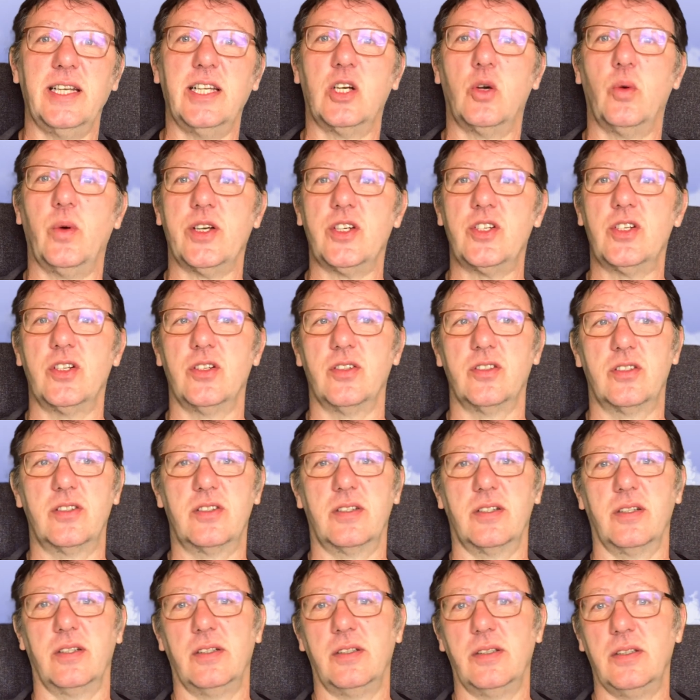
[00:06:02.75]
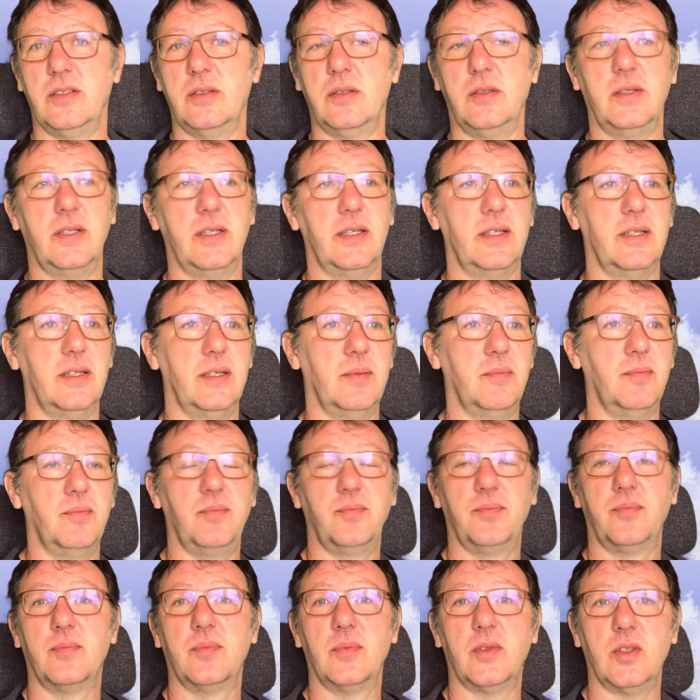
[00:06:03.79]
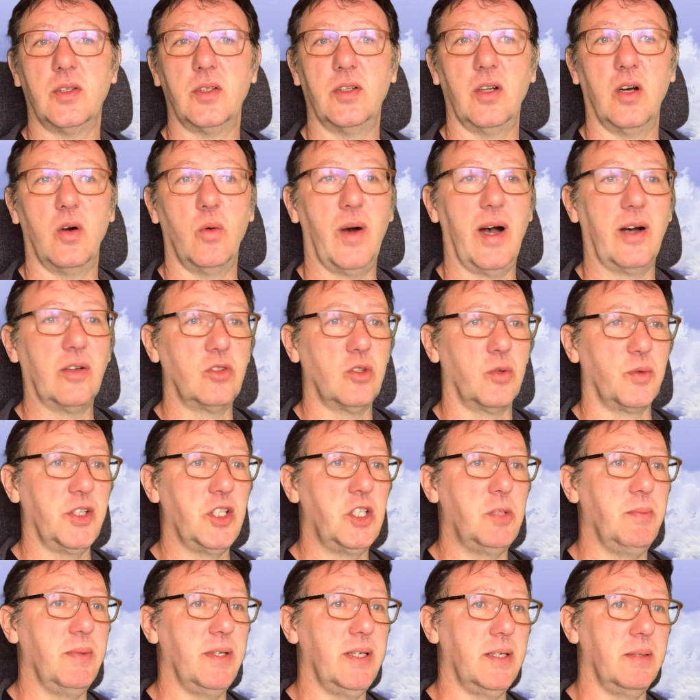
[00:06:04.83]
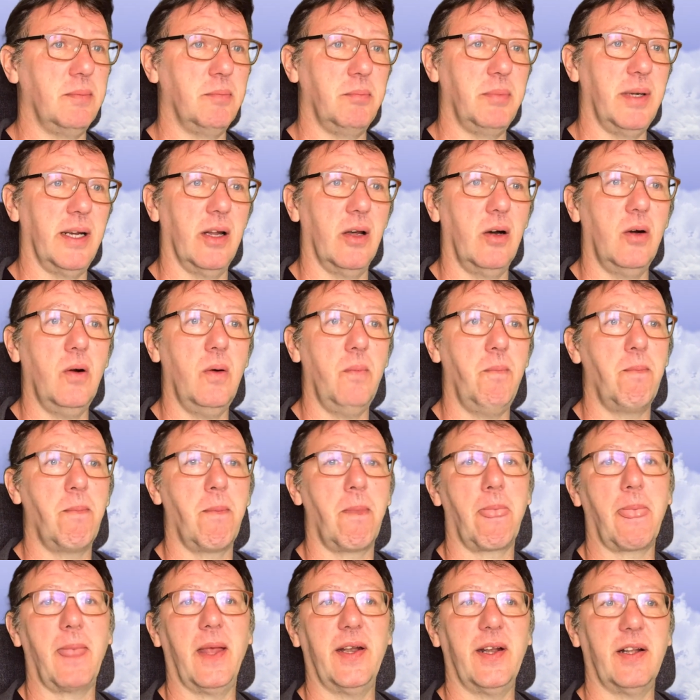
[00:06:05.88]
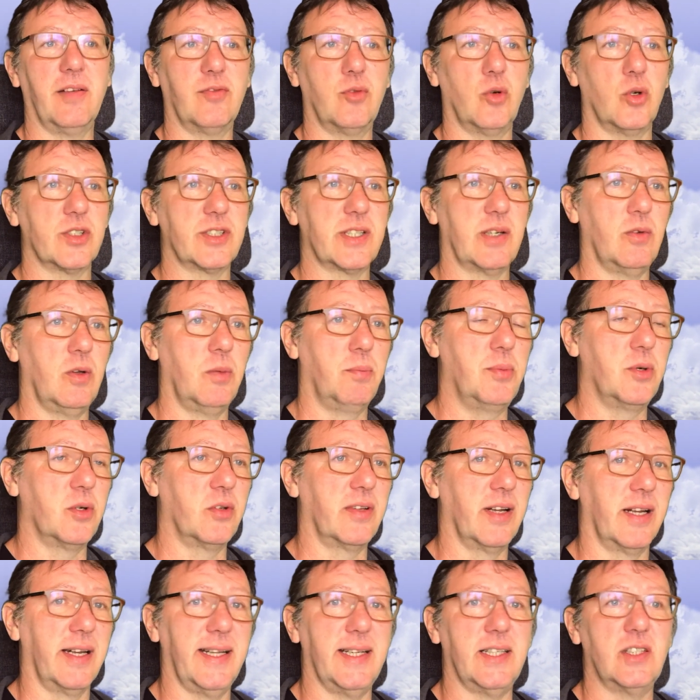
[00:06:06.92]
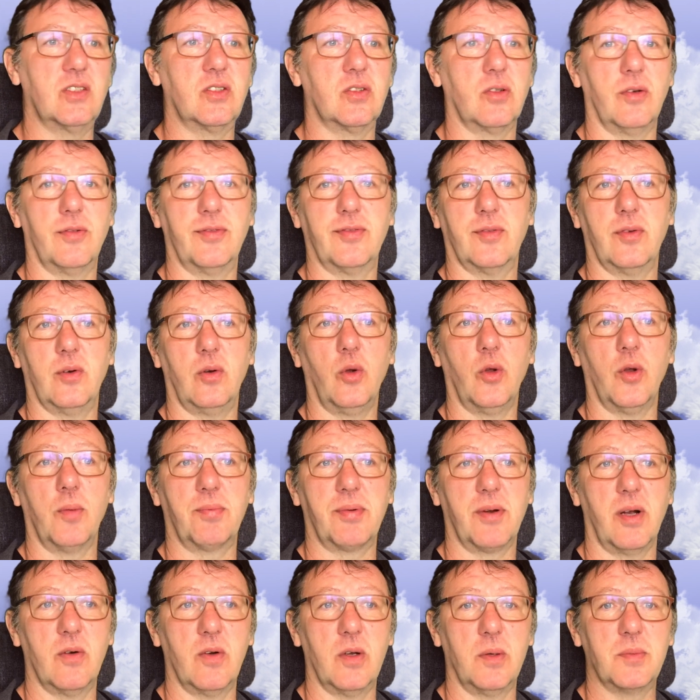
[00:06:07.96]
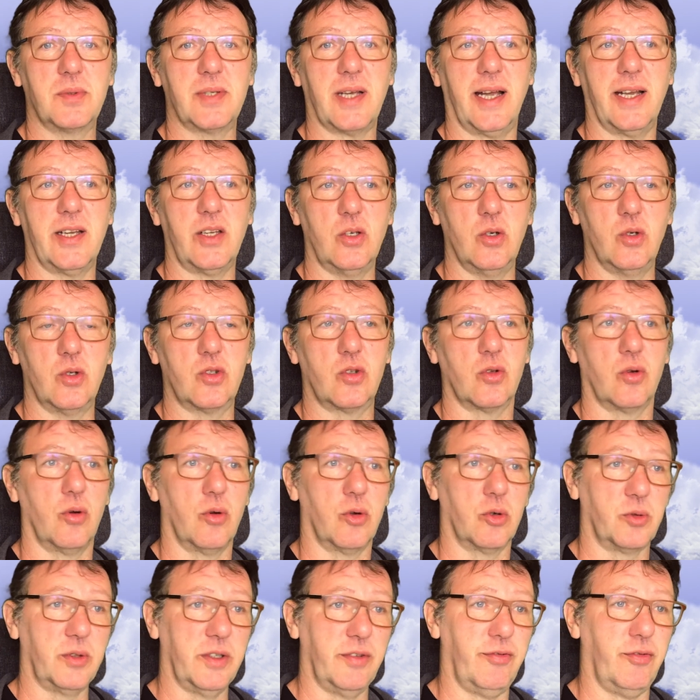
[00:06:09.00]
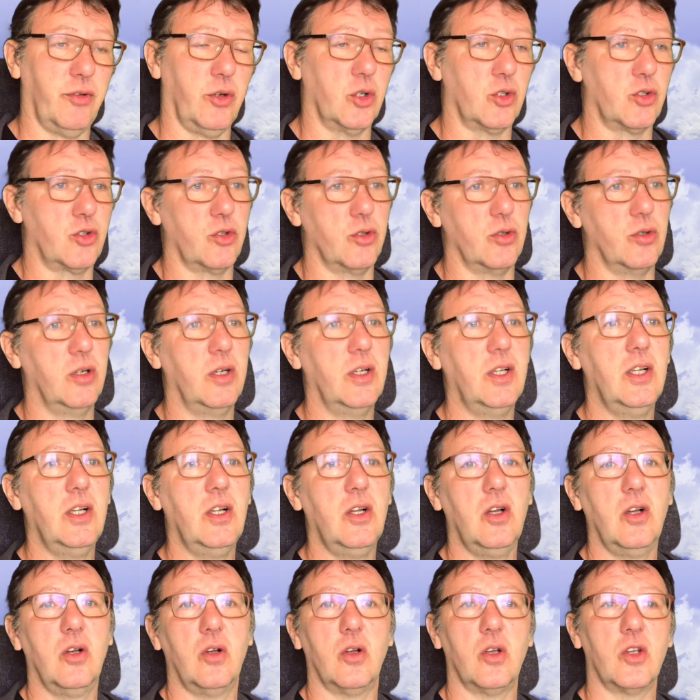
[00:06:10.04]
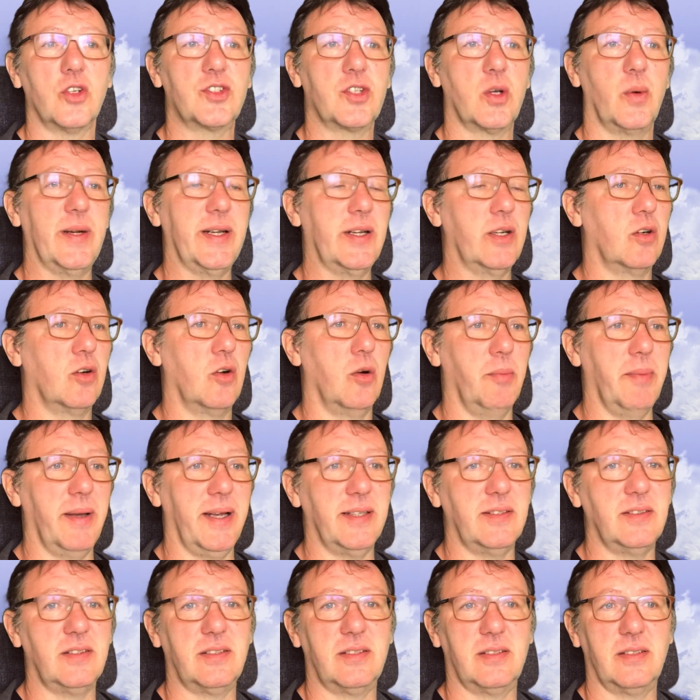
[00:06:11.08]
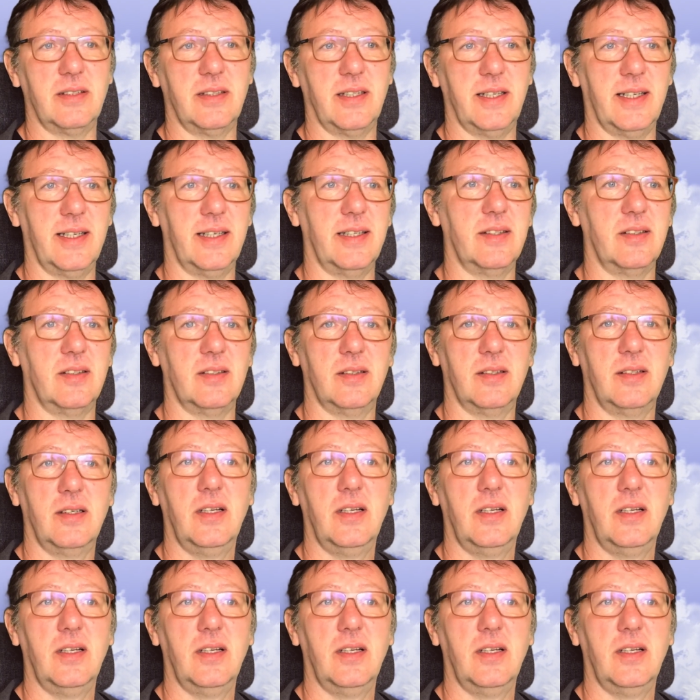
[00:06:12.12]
questions, you know how to reach me below, and of course I will put the links of all the programs I use or refer to also in the comments. And